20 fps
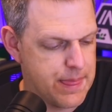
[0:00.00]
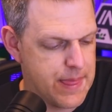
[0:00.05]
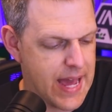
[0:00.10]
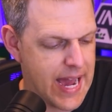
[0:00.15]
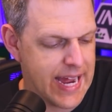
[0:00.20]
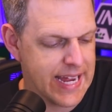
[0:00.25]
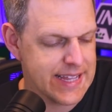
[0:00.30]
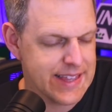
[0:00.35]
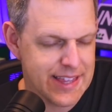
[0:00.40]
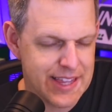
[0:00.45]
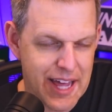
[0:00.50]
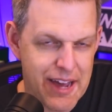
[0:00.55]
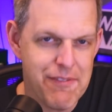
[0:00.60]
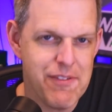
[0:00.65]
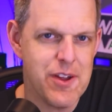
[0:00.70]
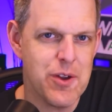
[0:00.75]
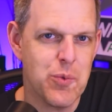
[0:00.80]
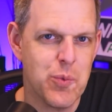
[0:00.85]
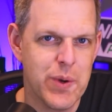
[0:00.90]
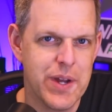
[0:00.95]
I love
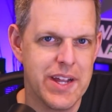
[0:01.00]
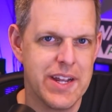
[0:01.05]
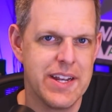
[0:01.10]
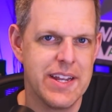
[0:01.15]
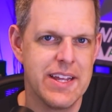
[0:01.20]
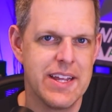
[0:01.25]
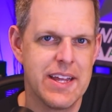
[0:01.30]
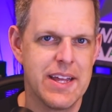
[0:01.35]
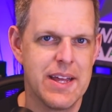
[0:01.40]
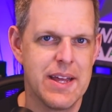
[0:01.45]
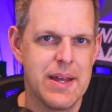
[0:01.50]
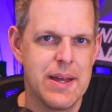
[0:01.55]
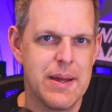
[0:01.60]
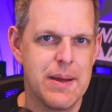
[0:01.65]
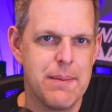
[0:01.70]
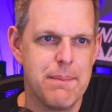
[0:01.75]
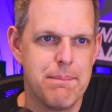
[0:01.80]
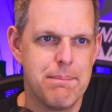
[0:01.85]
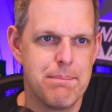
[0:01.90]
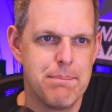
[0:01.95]
it when
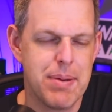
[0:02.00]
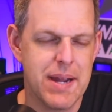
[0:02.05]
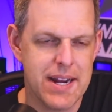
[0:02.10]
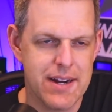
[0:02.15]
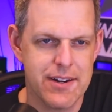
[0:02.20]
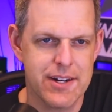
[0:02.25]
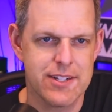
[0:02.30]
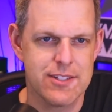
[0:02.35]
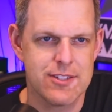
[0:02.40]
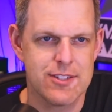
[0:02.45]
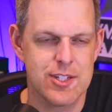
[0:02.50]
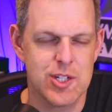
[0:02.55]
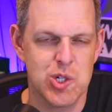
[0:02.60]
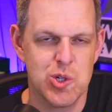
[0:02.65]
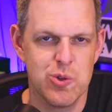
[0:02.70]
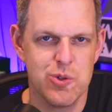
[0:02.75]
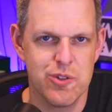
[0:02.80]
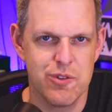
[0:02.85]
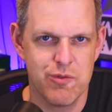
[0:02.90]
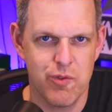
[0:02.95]
parents
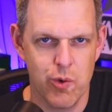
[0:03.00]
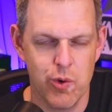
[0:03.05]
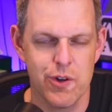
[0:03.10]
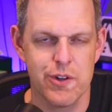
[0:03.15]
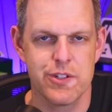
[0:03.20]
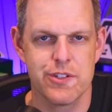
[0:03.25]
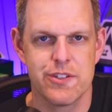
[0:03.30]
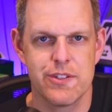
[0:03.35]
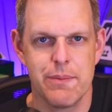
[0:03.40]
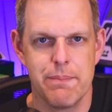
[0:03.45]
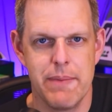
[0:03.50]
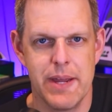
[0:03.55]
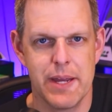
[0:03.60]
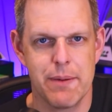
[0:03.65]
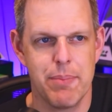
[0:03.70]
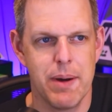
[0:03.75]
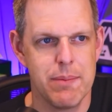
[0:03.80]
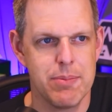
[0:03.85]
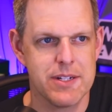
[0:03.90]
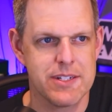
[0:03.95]
who divorce make
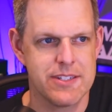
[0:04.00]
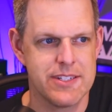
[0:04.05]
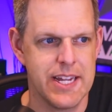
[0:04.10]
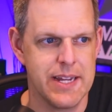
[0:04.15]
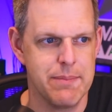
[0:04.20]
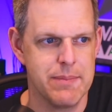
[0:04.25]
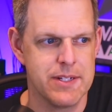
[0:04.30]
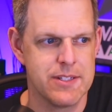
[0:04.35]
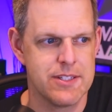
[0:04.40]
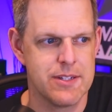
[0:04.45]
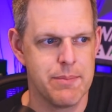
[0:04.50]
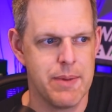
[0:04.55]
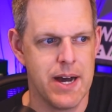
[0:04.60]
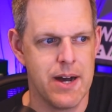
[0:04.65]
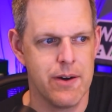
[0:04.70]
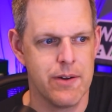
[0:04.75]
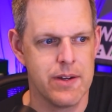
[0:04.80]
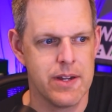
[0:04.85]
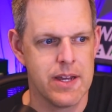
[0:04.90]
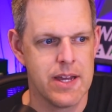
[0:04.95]
public statements
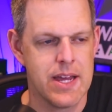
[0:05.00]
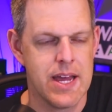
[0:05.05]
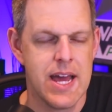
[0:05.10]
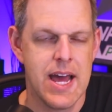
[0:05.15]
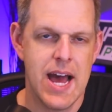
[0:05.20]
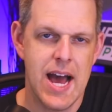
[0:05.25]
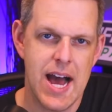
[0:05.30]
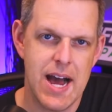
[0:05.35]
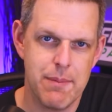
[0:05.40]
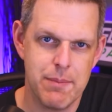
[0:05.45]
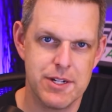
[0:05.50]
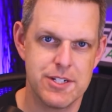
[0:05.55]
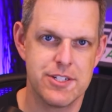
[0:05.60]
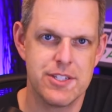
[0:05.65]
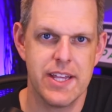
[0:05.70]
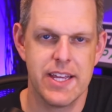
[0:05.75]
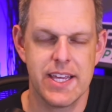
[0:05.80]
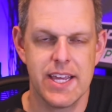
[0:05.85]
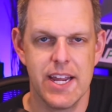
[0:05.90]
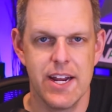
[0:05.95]
about how much
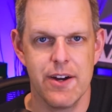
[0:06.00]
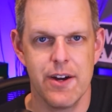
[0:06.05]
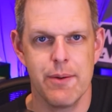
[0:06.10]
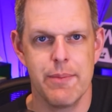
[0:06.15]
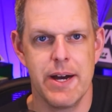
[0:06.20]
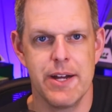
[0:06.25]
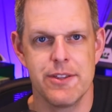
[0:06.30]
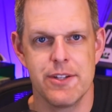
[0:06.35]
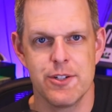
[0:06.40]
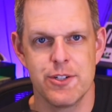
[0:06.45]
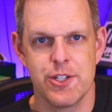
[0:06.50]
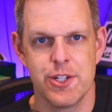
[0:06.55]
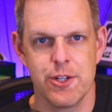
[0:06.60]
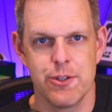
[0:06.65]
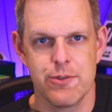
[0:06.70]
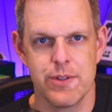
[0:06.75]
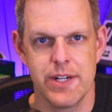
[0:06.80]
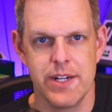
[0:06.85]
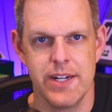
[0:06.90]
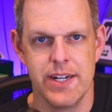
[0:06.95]
they care about their
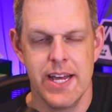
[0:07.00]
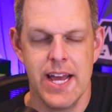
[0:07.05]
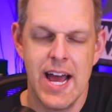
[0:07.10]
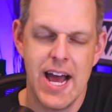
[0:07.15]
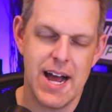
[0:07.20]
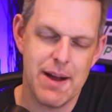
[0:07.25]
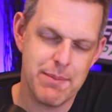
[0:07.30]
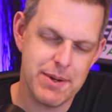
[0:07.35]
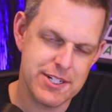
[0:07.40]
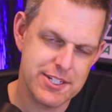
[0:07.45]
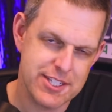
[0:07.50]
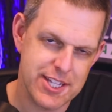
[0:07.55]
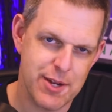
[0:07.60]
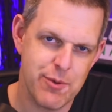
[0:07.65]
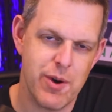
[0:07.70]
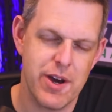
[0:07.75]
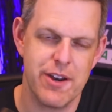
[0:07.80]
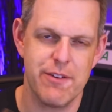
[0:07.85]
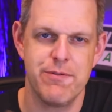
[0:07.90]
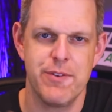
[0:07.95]
children, how much they
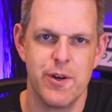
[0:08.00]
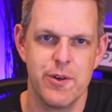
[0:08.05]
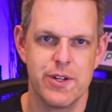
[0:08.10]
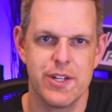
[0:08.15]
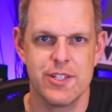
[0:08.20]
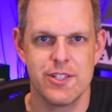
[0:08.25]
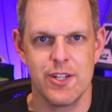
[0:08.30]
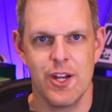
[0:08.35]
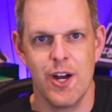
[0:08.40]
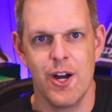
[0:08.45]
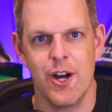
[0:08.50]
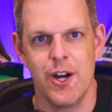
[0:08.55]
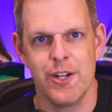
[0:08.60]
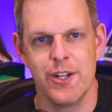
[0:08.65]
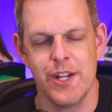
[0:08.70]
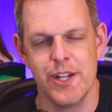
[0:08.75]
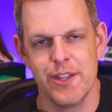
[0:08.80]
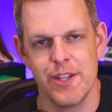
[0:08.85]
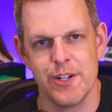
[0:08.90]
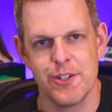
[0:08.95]
want to focus
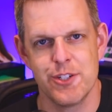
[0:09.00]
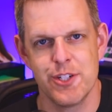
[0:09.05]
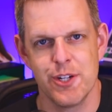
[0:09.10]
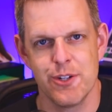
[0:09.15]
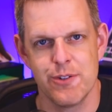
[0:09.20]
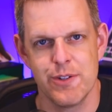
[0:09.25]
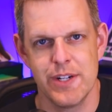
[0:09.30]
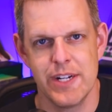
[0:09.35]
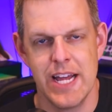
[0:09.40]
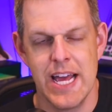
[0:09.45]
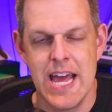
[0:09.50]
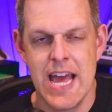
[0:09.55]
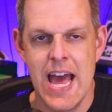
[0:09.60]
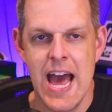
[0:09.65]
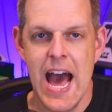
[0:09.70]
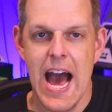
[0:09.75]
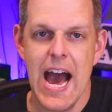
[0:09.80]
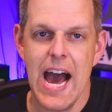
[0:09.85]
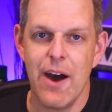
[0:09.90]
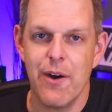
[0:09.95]
on their children,
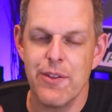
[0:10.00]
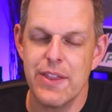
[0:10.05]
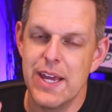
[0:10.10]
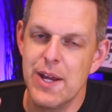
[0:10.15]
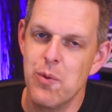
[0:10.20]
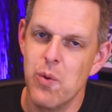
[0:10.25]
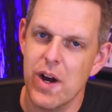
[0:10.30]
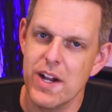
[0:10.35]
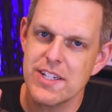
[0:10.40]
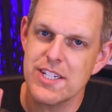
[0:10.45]
how they want